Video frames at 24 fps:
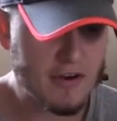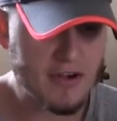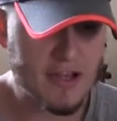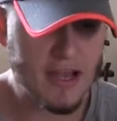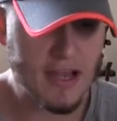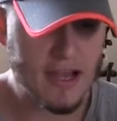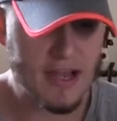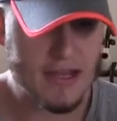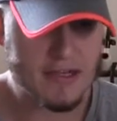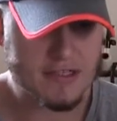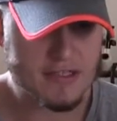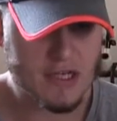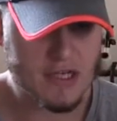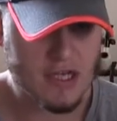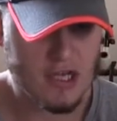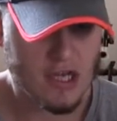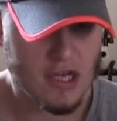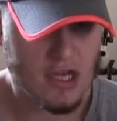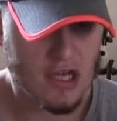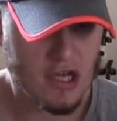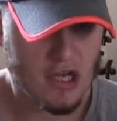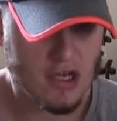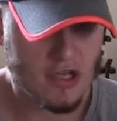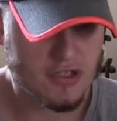only had
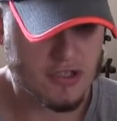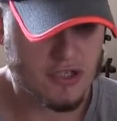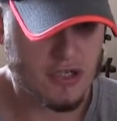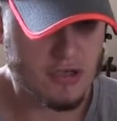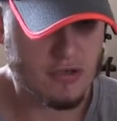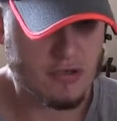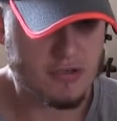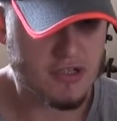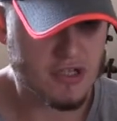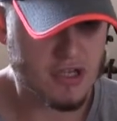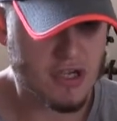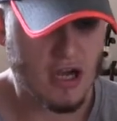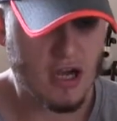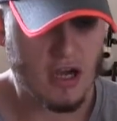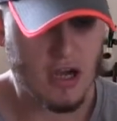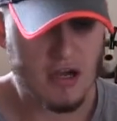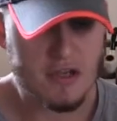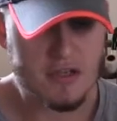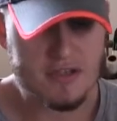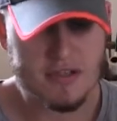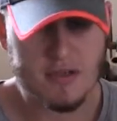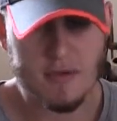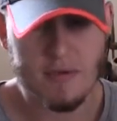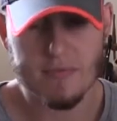2
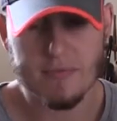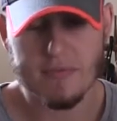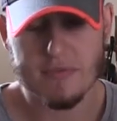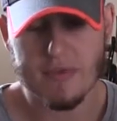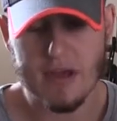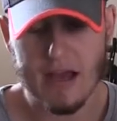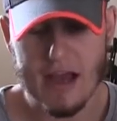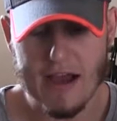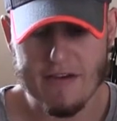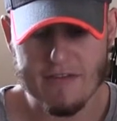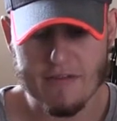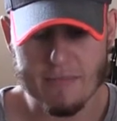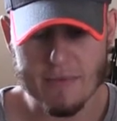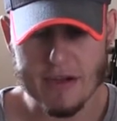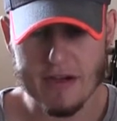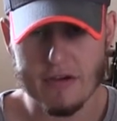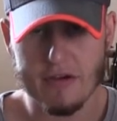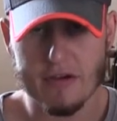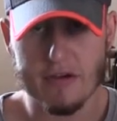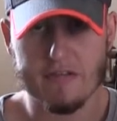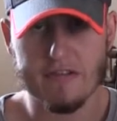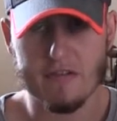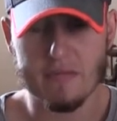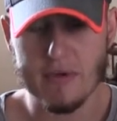cigars that haven't been
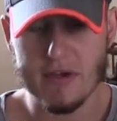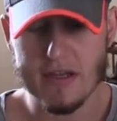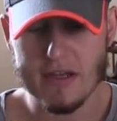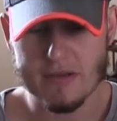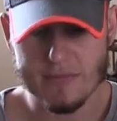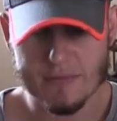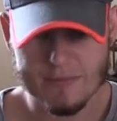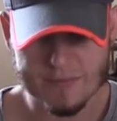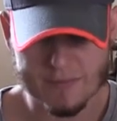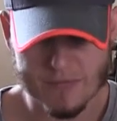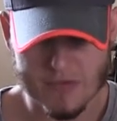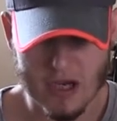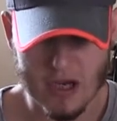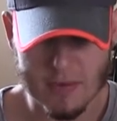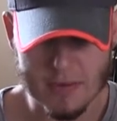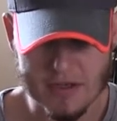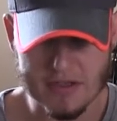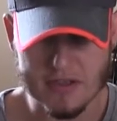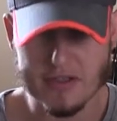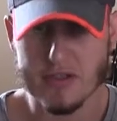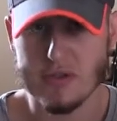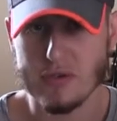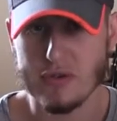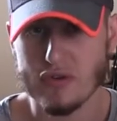good for me. I
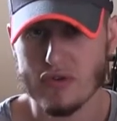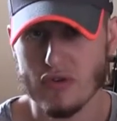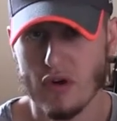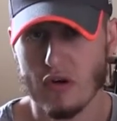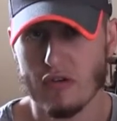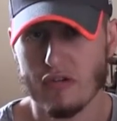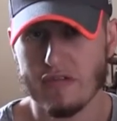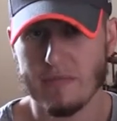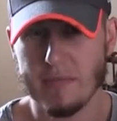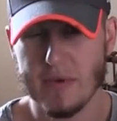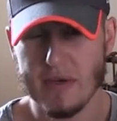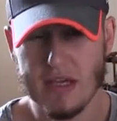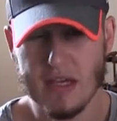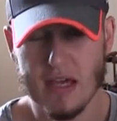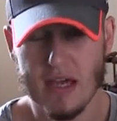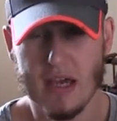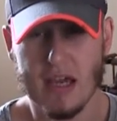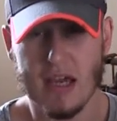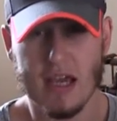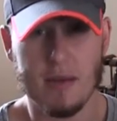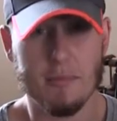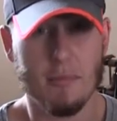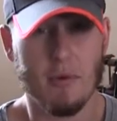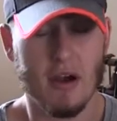mean, too strong for me
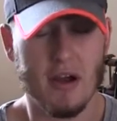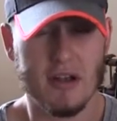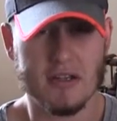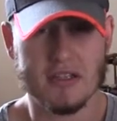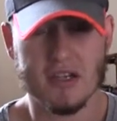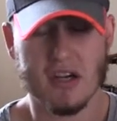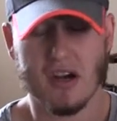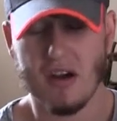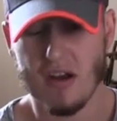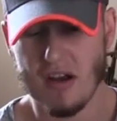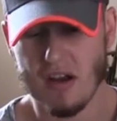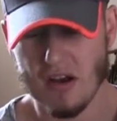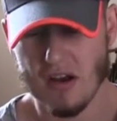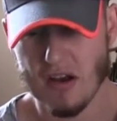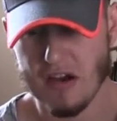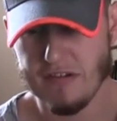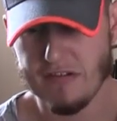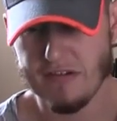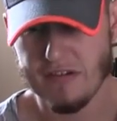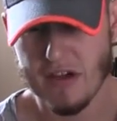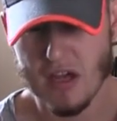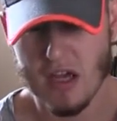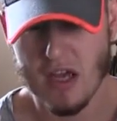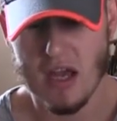in my entire
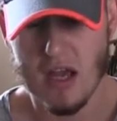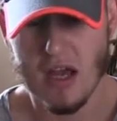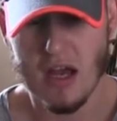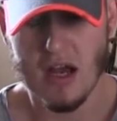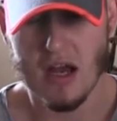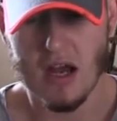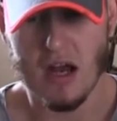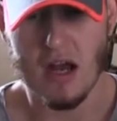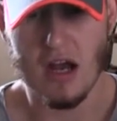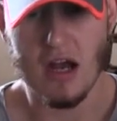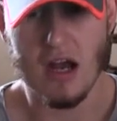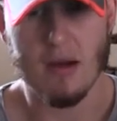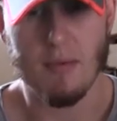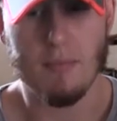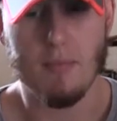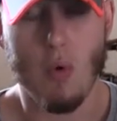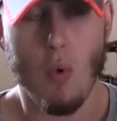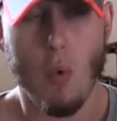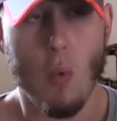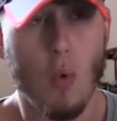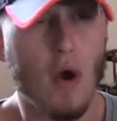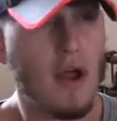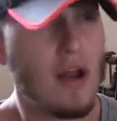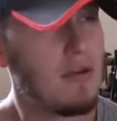life.
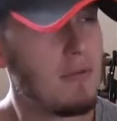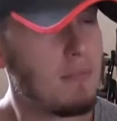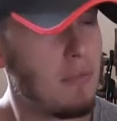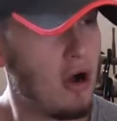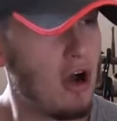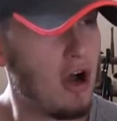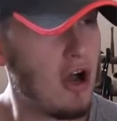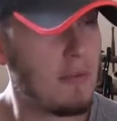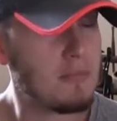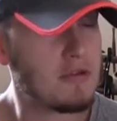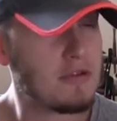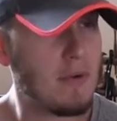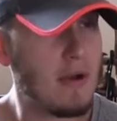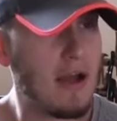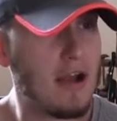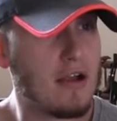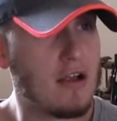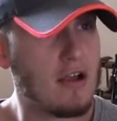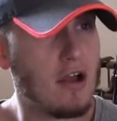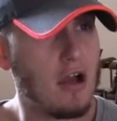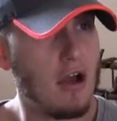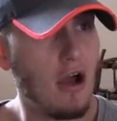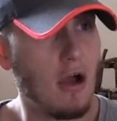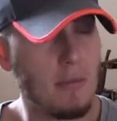1 pipe
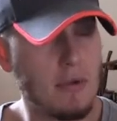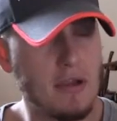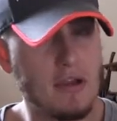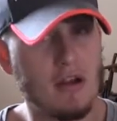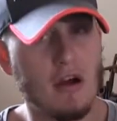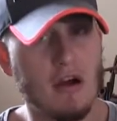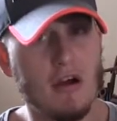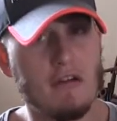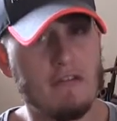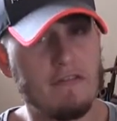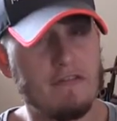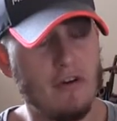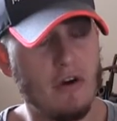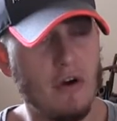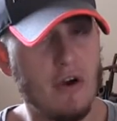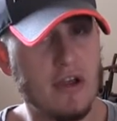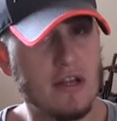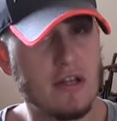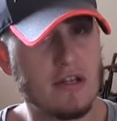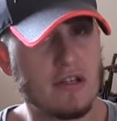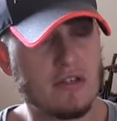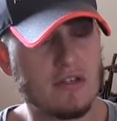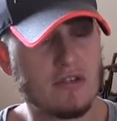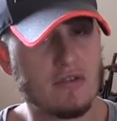tobacco, I mean, I
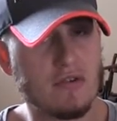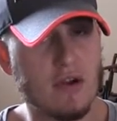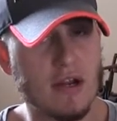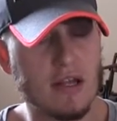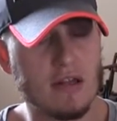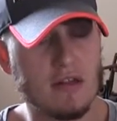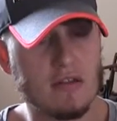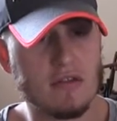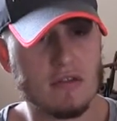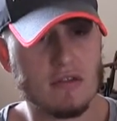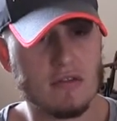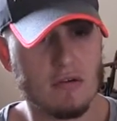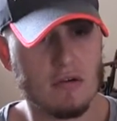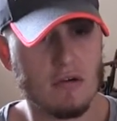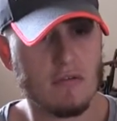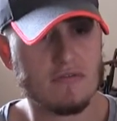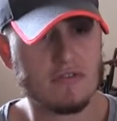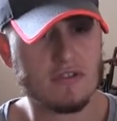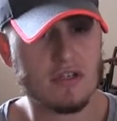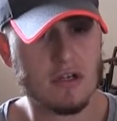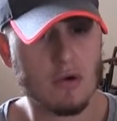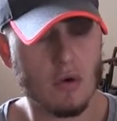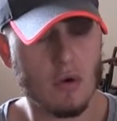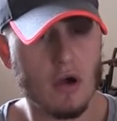find the strength
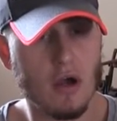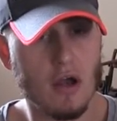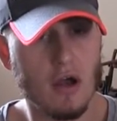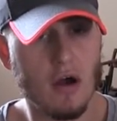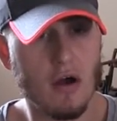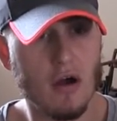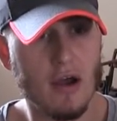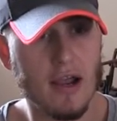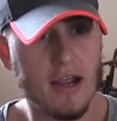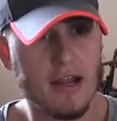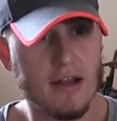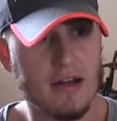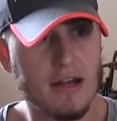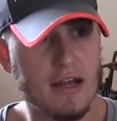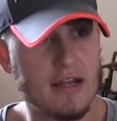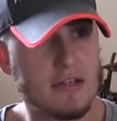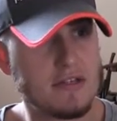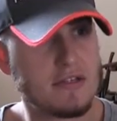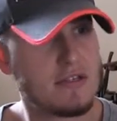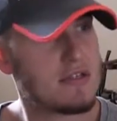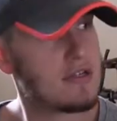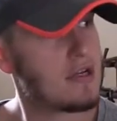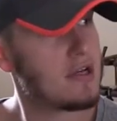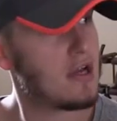obviously quite high, and
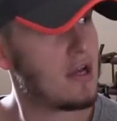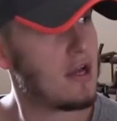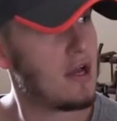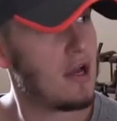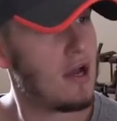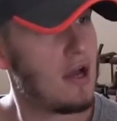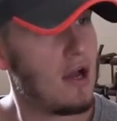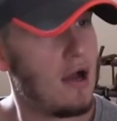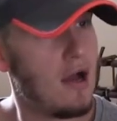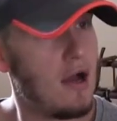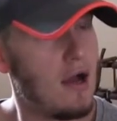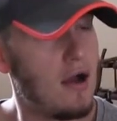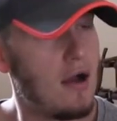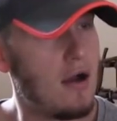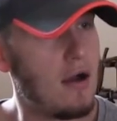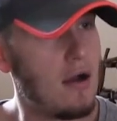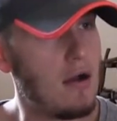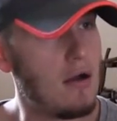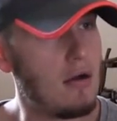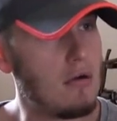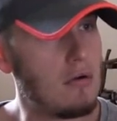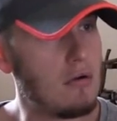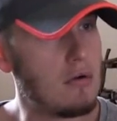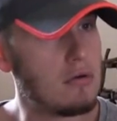that's
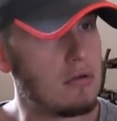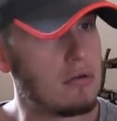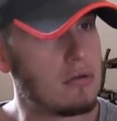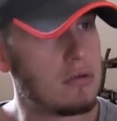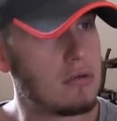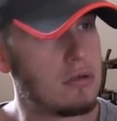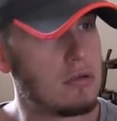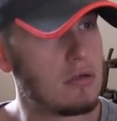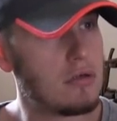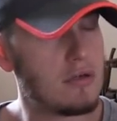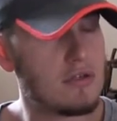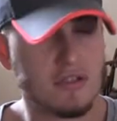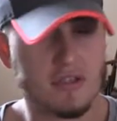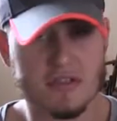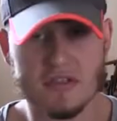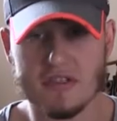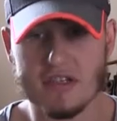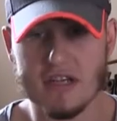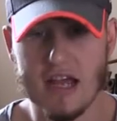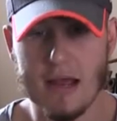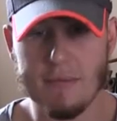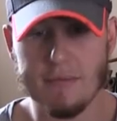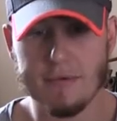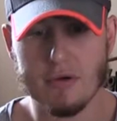it's a
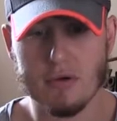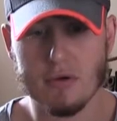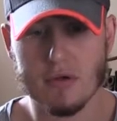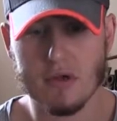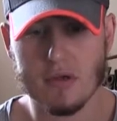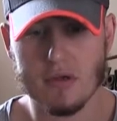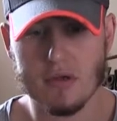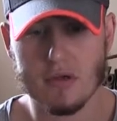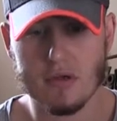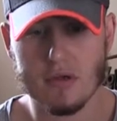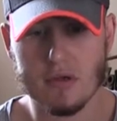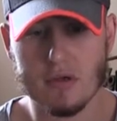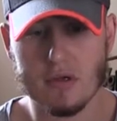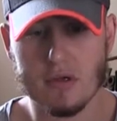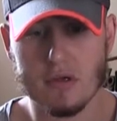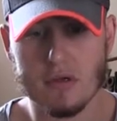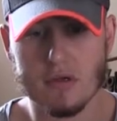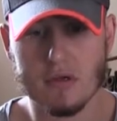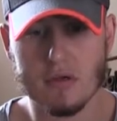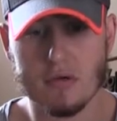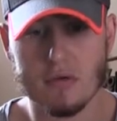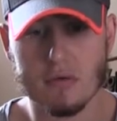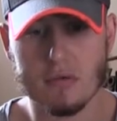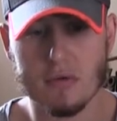Samuel
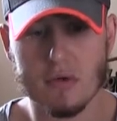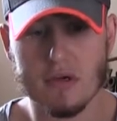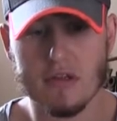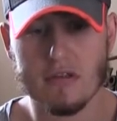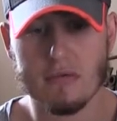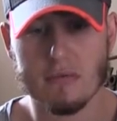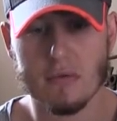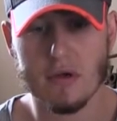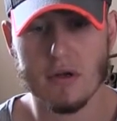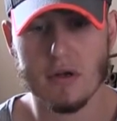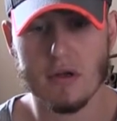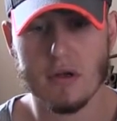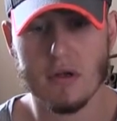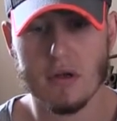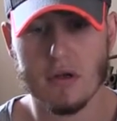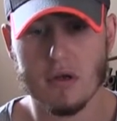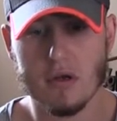Gulwith one.